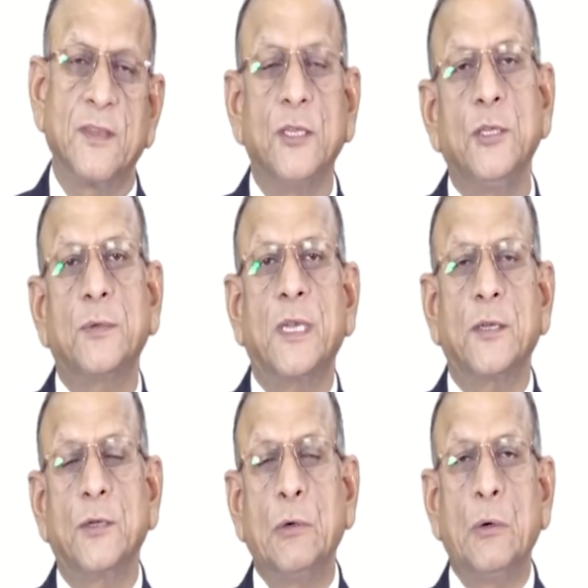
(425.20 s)
You
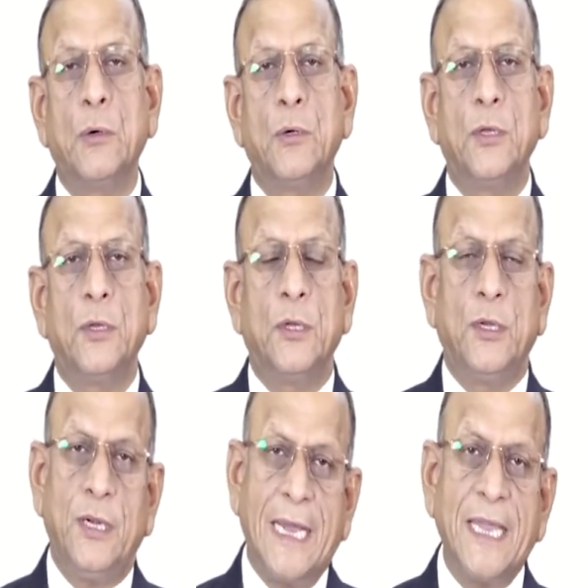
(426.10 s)
can go
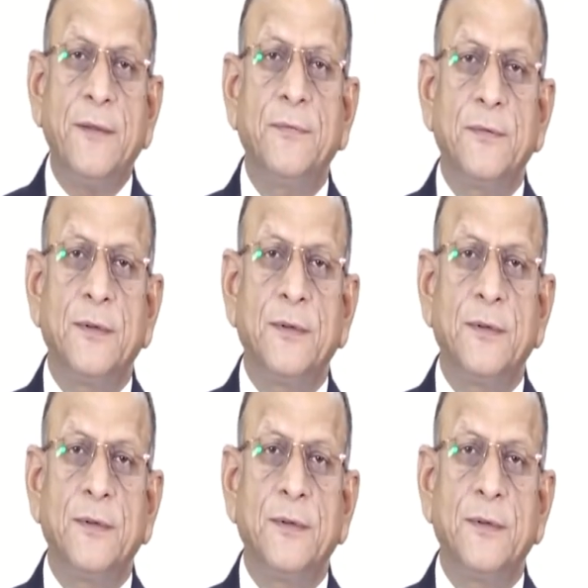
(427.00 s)
live,